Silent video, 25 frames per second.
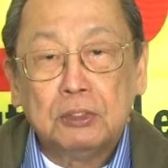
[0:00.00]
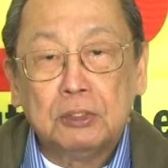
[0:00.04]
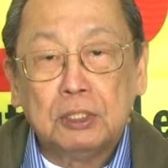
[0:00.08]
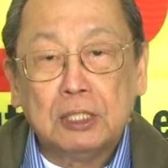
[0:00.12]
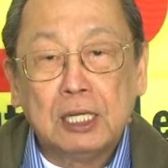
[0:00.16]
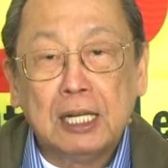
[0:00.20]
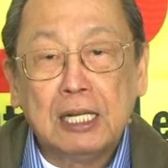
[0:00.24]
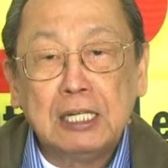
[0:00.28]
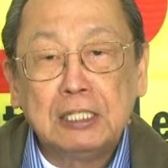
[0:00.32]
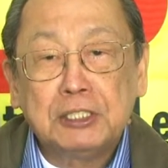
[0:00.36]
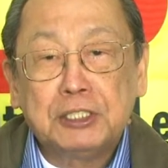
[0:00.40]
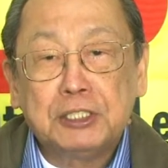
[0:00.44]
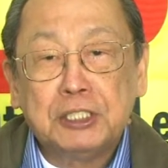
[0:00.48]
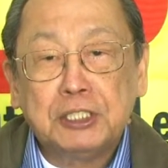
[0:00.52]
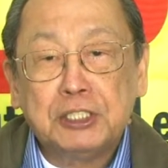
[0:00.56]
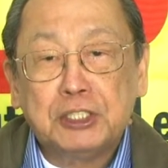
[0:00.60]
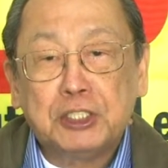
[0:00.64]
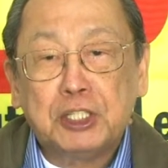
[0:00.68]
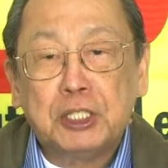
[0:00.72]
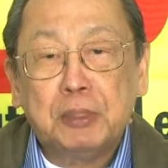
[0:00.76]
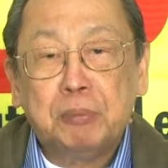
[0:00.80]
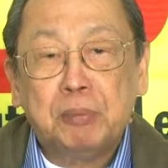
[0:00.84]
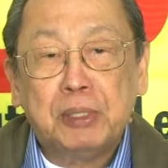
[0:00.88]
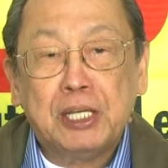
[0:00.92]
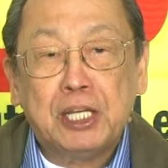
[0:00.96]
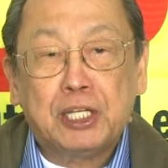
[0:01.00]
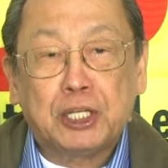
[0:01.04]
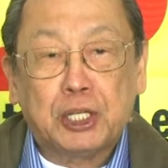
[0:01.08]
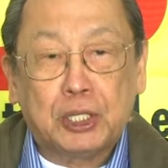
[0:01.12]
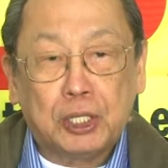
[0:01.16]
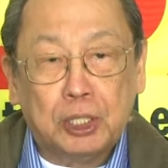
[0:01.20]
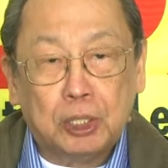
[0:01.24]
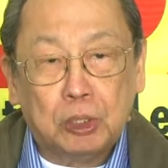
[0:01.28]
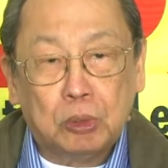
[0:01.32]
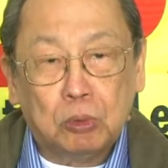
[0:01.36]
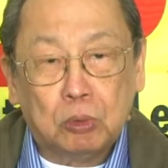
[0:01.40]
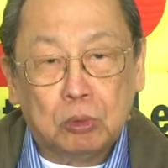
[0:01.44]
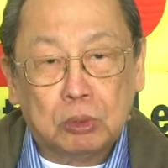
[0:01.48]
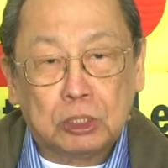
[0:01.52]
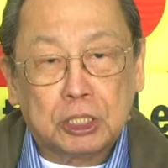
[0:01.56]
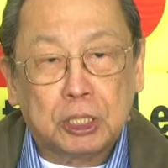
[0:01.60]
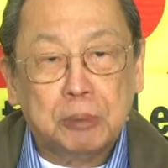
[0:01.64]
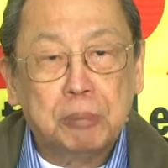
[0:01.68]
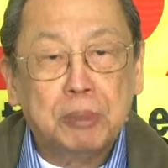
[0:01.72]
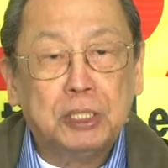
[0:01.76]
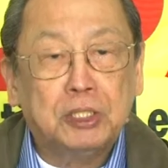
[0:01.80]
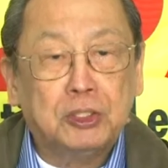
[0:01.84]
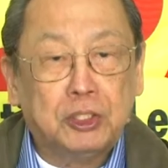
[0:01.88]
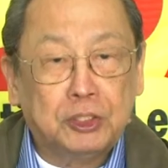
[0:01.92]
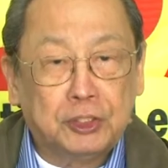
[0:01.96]
the LGBTQ
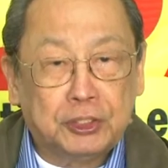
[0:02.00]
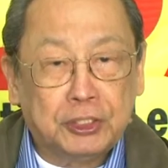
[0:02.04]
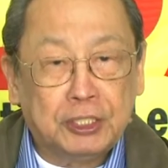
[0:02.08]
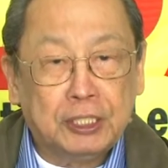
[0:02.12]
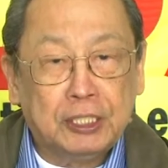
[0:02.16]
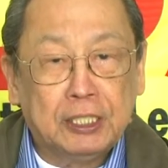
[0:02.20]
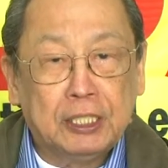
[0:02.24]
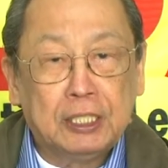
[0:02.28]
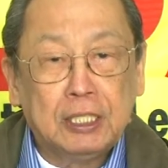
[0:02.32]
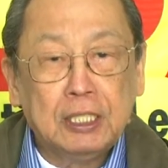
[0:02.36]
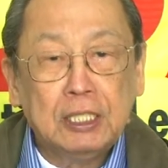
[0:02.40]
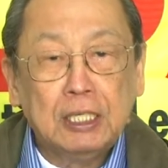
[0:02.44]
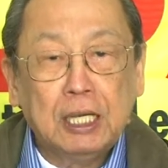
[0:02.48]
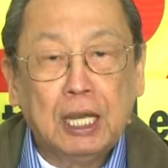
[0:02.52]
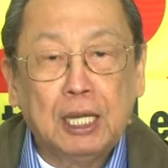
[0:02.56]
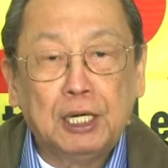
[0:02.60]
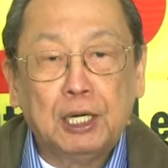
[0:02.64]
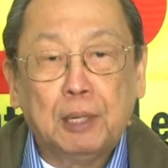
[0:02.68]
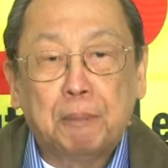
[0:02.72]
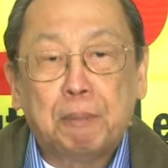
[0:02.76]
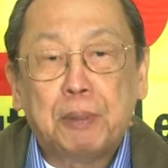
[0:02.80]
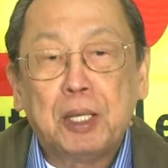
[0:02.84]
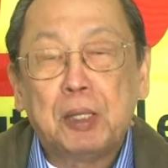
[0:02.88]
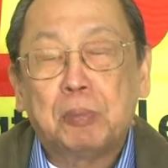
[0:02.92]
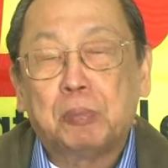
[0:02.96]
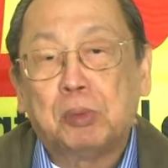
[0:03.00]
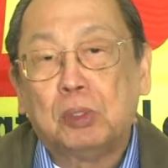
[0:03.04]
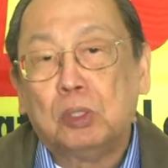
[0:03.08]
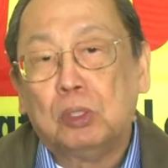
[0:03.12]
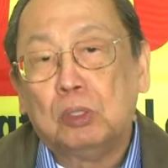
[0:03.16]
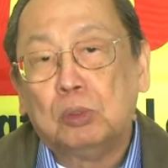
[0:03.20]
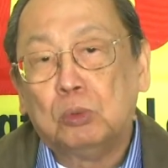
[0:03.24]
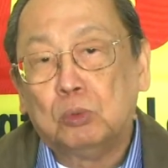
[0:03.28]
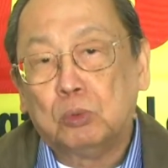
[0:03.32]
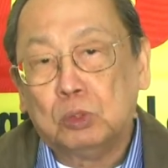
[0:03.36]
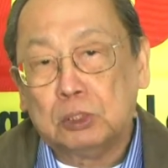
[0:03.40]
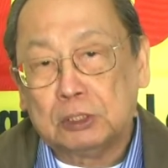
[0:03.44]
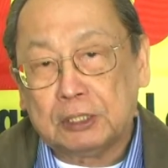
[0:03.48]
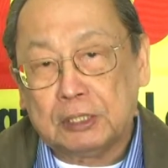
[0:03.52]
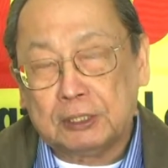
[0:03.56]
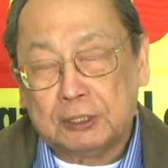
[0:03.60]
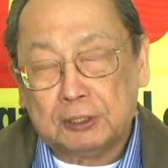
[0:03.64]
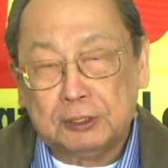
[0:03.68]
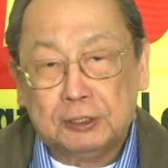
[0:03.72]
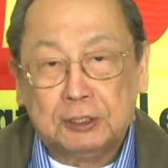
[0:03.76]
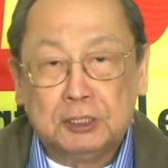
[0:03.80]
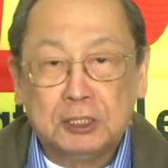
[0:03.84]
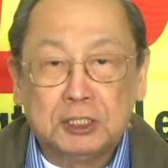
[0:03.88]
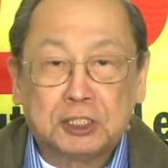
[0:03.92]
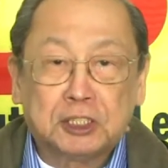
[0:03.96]
community, and the people with
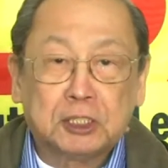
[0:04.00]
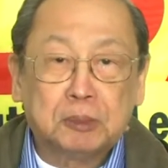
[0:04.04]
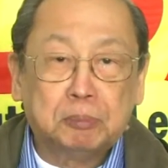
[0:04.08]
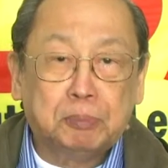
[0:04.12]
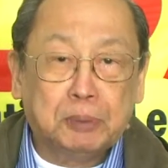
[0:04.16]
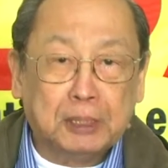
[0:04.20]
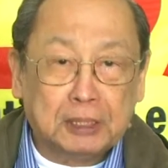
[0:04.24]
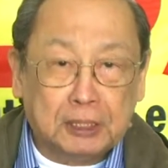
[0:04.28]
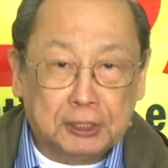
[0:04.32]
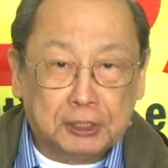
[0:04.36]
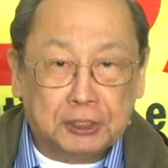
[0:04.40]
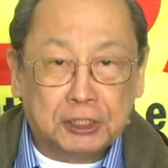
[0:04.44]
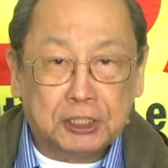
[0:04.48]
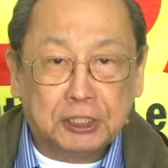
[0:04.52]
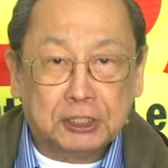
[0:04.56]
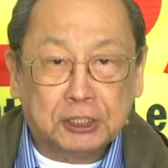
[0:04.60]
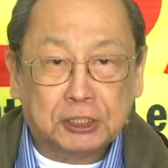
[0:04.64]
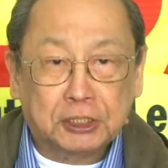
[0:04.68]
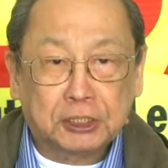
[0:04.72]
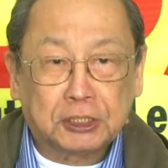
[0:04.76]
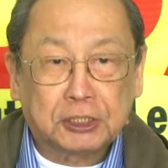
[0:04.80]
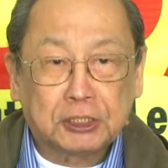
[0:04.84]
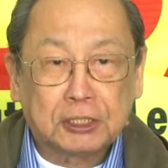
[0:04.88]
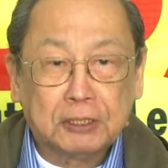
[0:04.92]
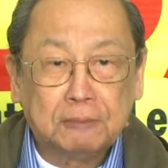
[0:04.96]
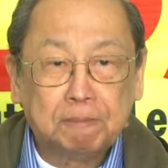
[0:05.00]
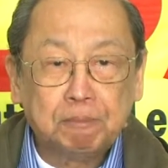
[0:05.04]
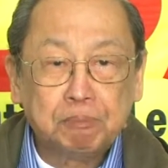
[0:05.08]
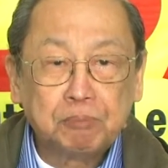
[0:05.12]
disabilities.